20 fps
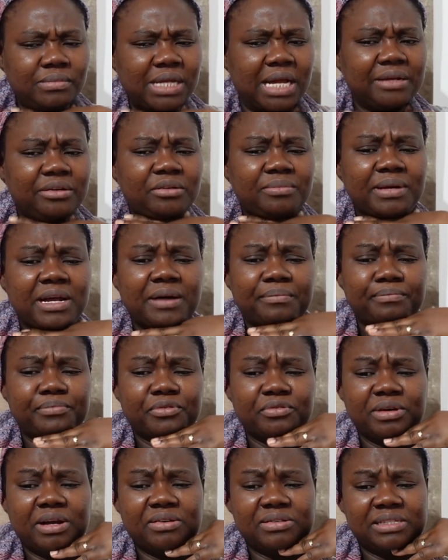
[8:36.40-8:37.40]
I don't know if I'm
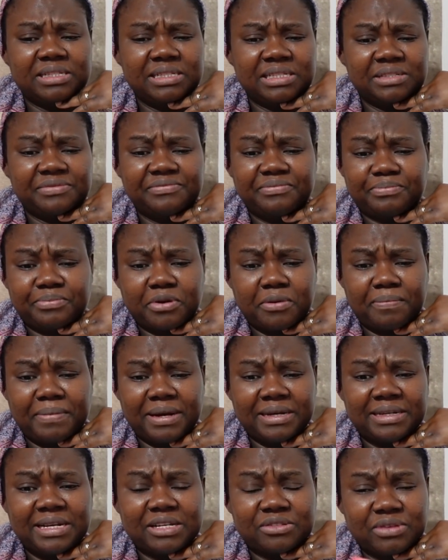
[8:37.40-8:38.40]
pronouncing it
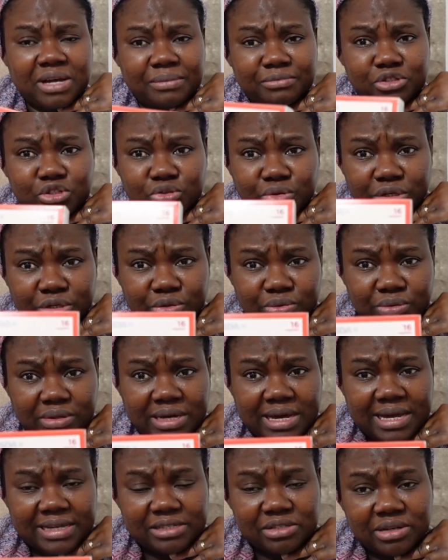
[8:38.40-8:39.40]
properly. That's why I'm showing you
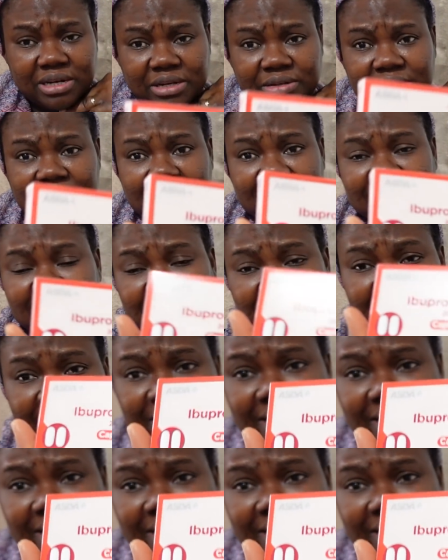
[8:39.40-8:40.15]
guys so that you guys can